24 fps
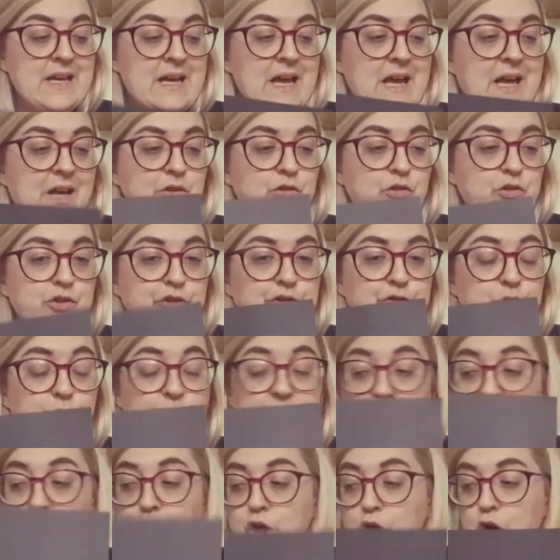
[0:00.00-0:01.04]
and you're just
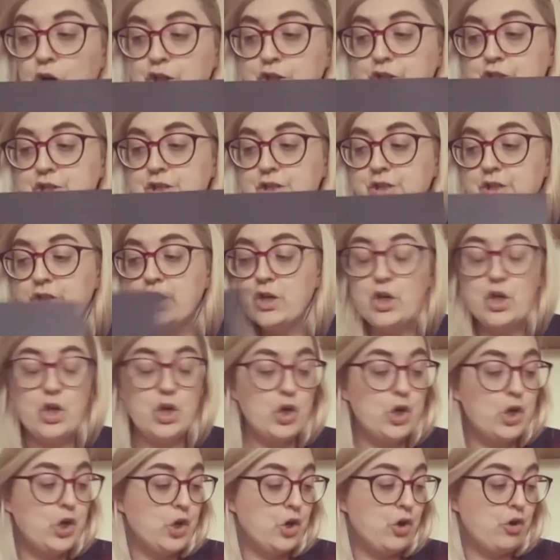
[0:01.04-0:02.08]
going to cut
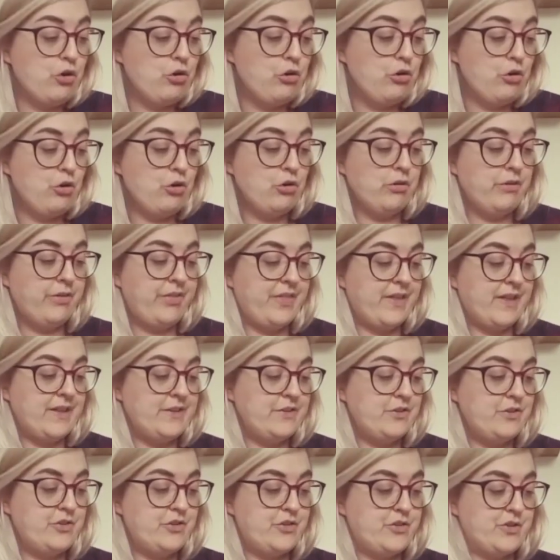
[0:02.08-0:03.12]
long
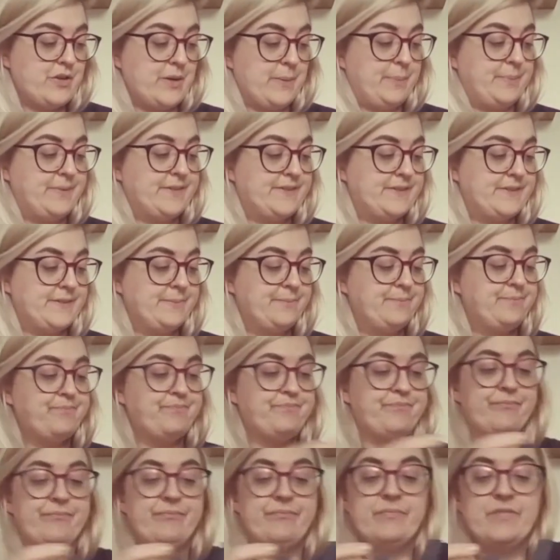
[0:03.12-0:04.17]
thin strips
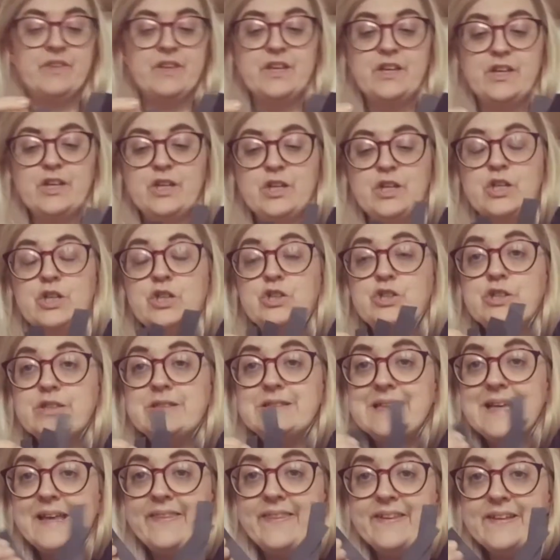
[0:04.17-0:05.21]

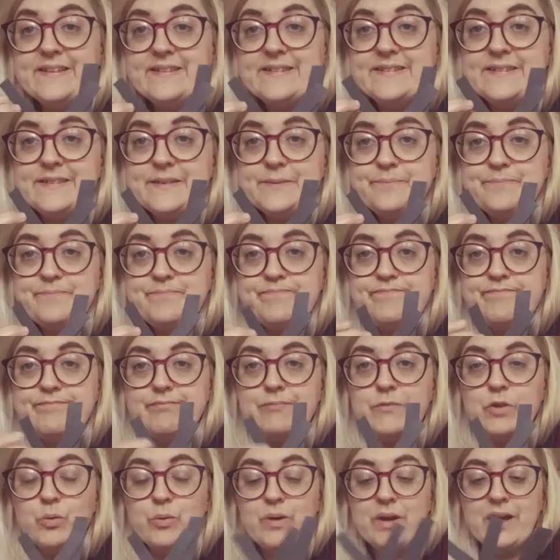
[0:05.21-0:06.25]
just like this,
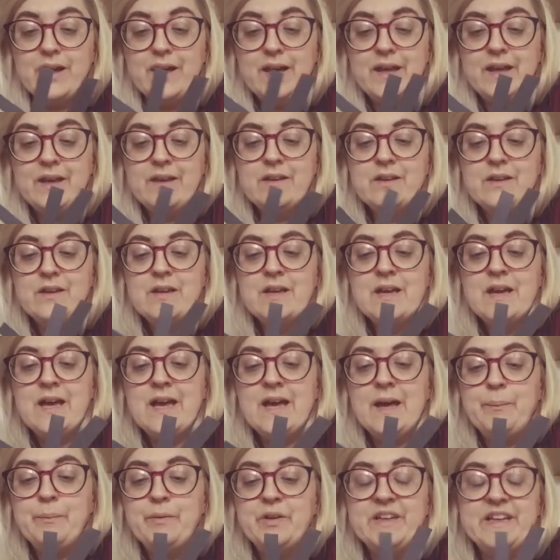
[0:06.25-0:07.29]
okay?
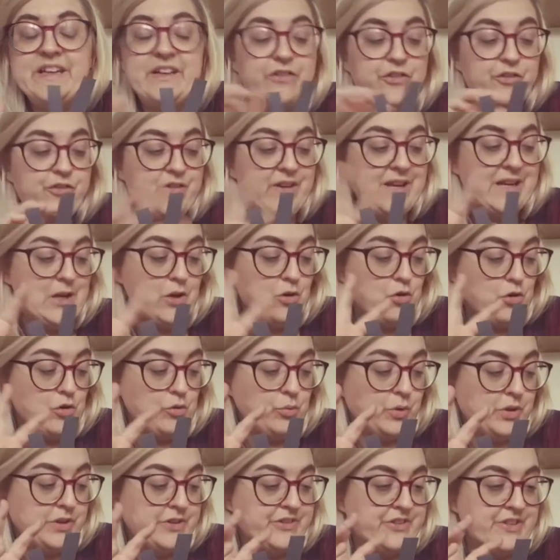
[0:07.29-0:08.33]
You'll need three long
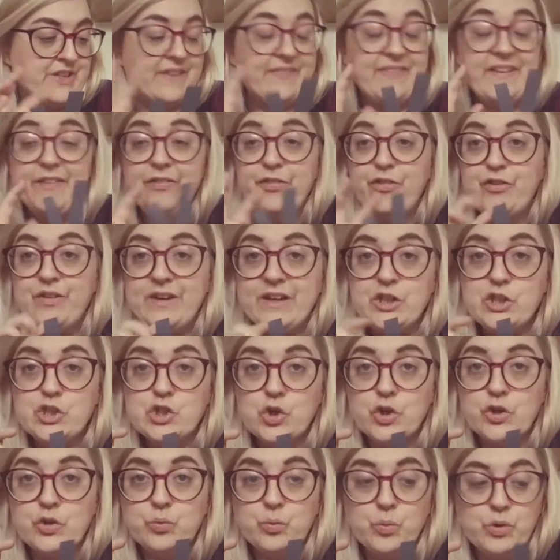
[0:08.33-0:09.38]
ones and then three
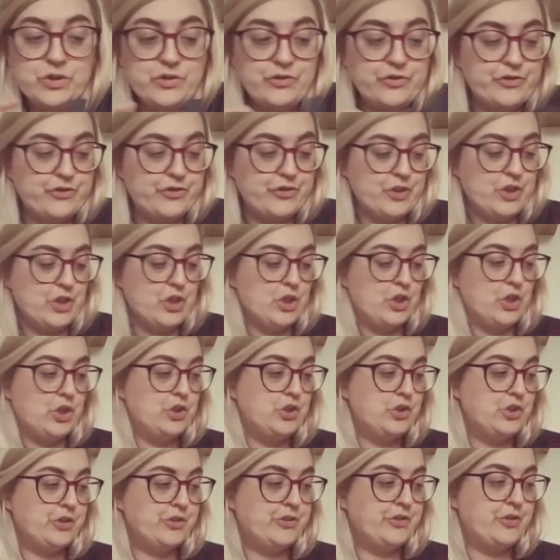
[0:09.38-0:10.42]
short ones
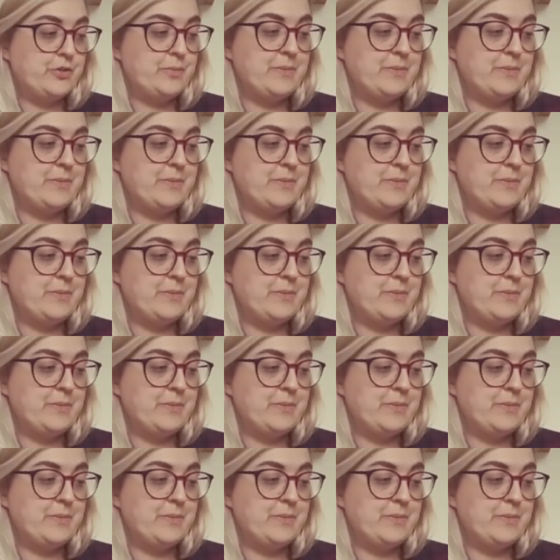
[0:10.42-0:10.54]
just to